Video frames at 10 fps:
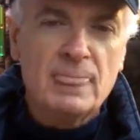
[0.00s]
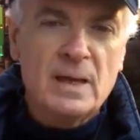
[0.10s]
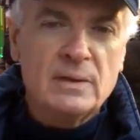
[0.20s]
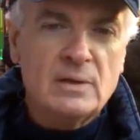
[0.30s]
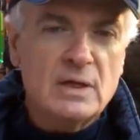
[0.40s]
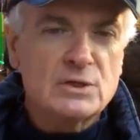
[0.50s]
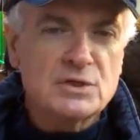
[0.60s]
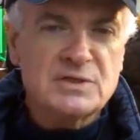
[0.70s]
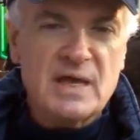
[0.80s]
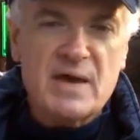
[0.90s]
Not
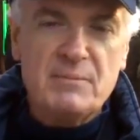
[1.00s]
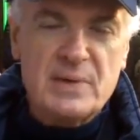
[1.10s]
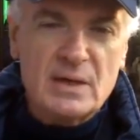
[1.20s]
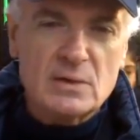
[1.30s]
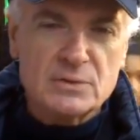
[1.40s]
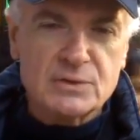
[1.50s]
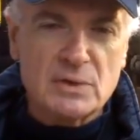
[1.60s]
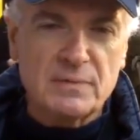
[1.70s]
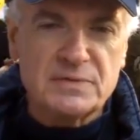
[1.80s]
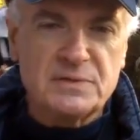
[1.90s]
just to have medical
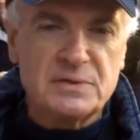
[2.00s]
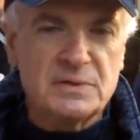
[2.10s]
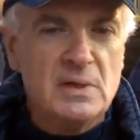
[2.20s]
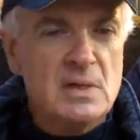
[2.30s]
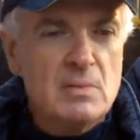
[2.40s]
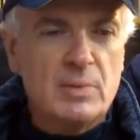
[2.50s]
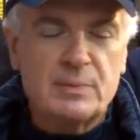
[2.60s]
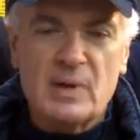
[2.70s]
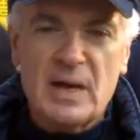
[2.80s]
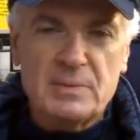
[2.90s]
services, but
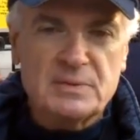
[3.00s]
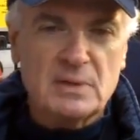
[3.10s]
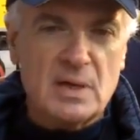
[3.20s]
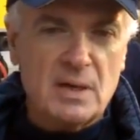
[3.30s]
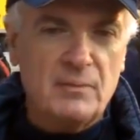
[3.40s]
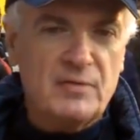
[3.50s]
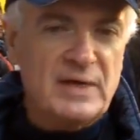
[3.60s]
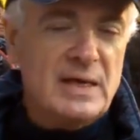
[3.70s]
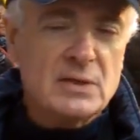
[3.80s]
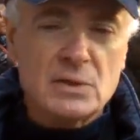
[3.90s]
perhaps
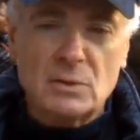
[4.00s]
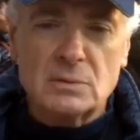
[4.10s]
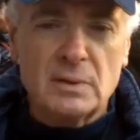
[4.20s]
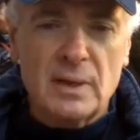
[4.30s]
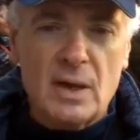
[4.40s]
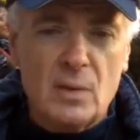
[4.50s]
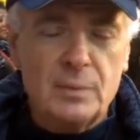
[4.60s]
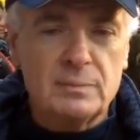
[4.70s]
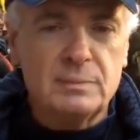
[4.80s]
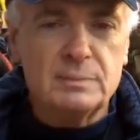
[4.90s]
financial help,
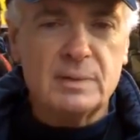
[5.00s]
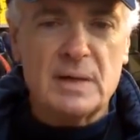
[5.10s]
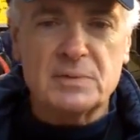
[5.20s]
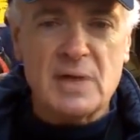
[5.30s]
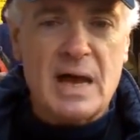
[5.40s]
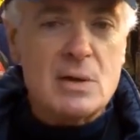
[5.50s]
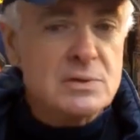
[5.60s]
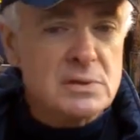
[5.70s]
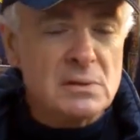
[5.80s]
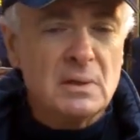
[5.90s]
perhaps
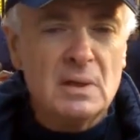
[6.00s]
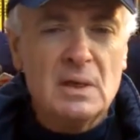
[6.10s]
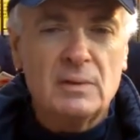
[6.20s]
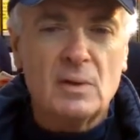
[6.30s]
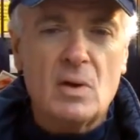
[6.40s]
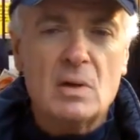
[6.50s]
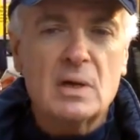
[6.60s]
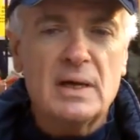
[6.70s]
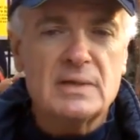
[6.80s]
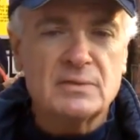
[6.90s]
housing. There are all
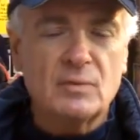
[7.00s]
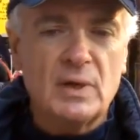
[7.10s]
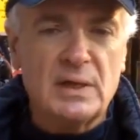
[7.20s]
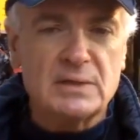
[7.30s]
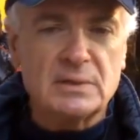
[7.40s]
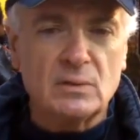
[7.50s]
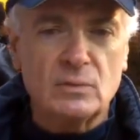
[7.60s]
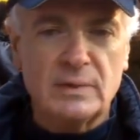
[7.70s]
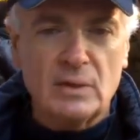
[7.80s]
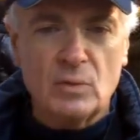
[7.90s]
kinds of ways
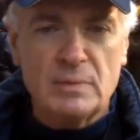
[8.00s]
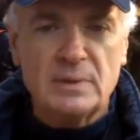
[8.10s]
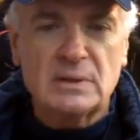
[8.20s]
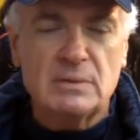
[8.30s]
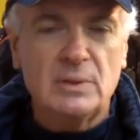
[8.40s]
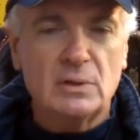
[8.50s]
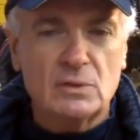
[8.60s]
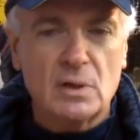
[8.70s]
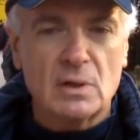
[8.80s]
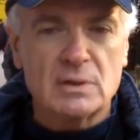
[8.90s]
that women can be
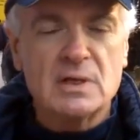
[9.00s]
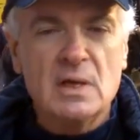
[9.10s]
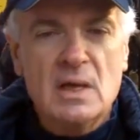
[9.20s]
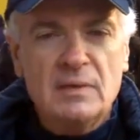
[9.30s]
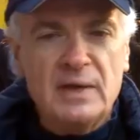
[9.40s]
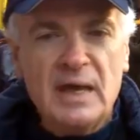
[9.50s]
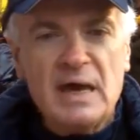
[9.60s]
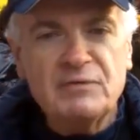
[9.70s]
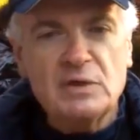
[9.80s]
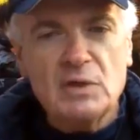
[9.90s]
encouraged. They
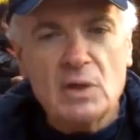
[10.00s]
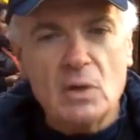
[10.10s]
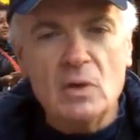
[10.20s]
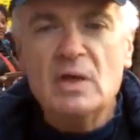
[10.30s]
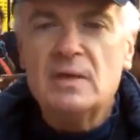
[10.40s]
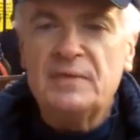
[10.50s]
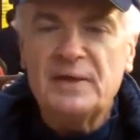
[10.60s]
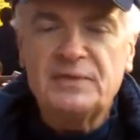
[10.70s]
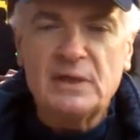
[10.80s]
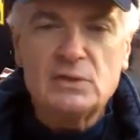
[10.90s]
have to know
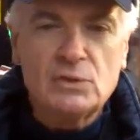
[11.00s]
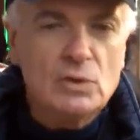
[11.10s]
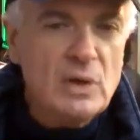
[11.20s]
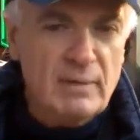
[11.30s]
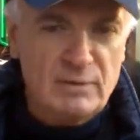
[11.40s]
that they do have a